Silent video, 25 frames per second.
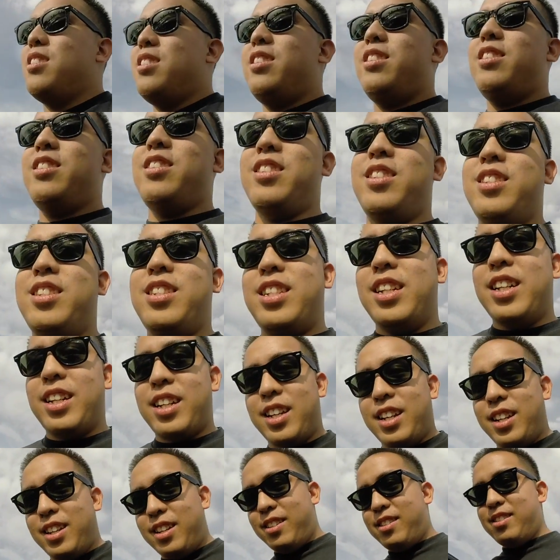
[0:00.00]
You're a
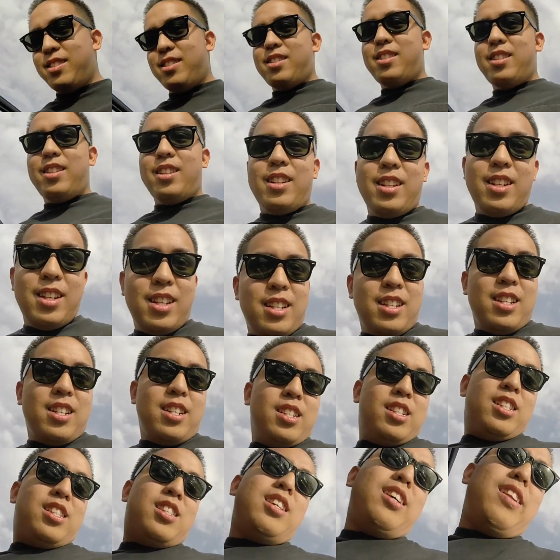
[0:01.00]
dickhead.
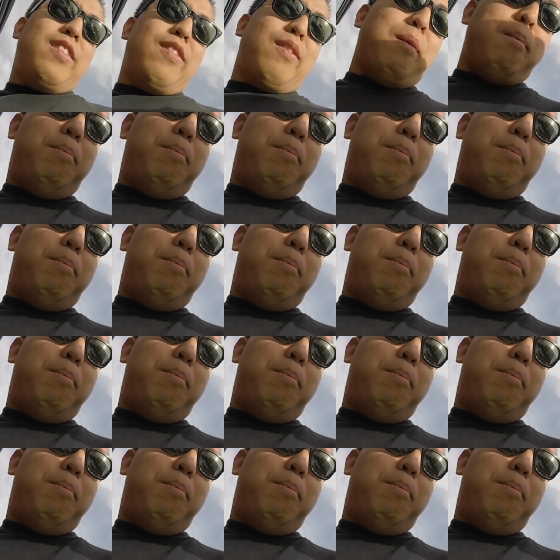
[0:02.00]
Son of a